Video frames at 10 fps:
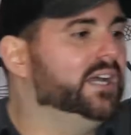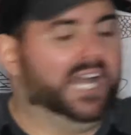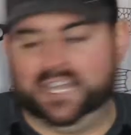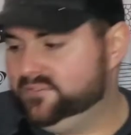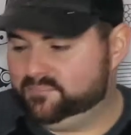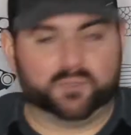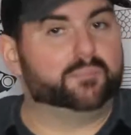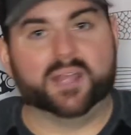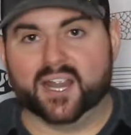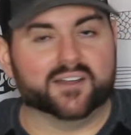I haven't
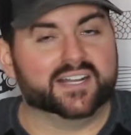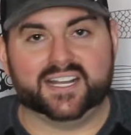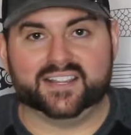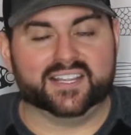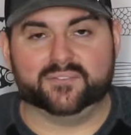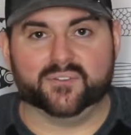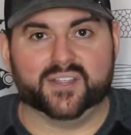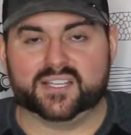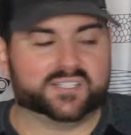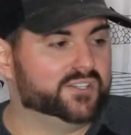prepared anything for
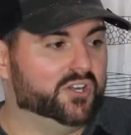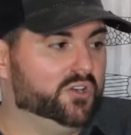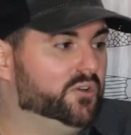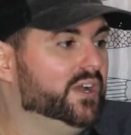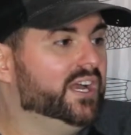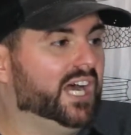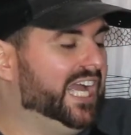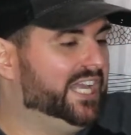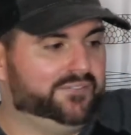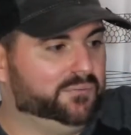this, so
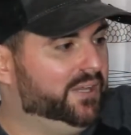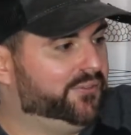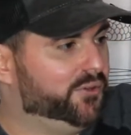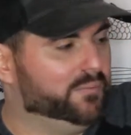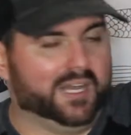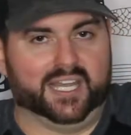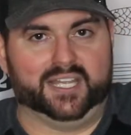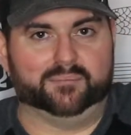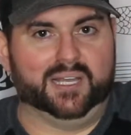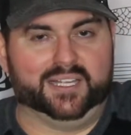I haven't went through my
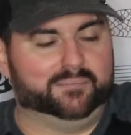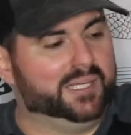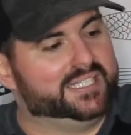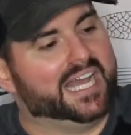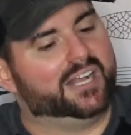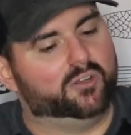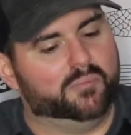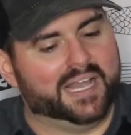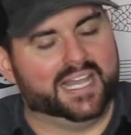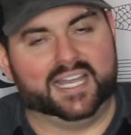tackle
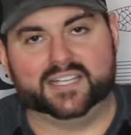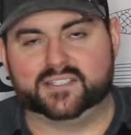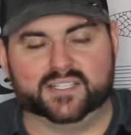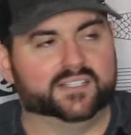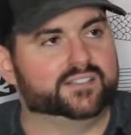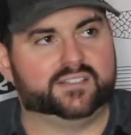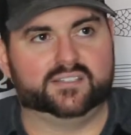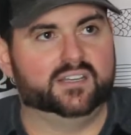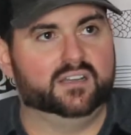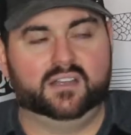bag since